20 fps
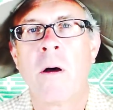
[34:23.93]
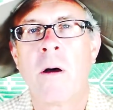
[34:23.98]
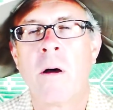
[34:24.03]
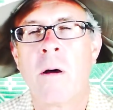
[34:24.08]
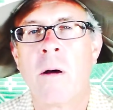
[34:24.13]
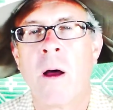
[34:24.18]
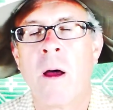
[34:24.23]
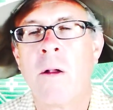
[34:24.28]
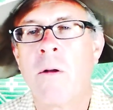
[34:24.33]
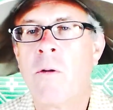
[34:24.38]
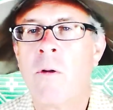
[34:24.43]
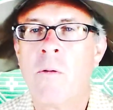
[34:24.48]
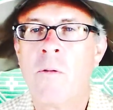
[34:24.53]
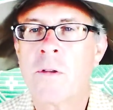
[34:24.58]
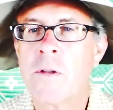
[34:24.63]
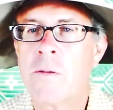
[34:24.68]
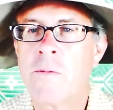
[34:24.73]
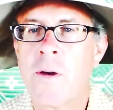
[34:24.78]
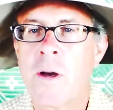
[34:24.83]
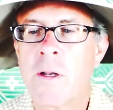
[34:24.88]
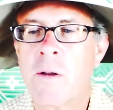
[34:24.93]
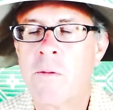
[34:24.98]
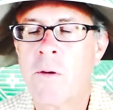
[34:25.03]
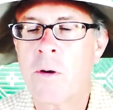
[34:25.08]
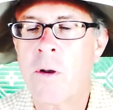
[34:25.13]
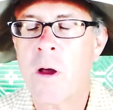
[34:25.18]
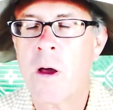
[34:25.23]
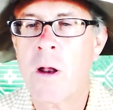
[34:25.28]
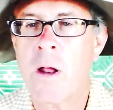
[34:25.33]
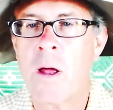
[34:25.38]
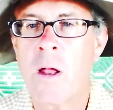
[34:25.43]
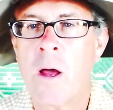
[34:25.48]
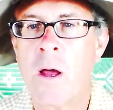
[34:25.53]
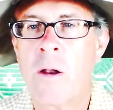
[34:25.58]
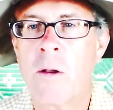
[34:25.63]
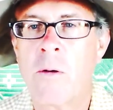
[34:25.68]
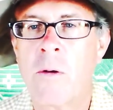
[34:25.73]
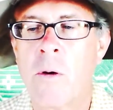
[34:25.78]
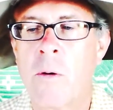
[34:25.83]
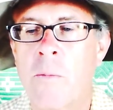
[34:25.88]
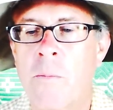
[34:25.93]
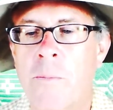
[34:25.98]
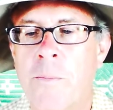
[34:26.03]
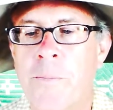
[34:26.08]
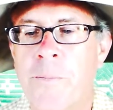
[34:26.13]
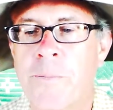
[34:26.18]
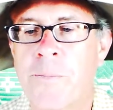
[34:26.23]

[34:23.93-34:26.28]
Uh, I don't know if it's effective or not, I, I don't know.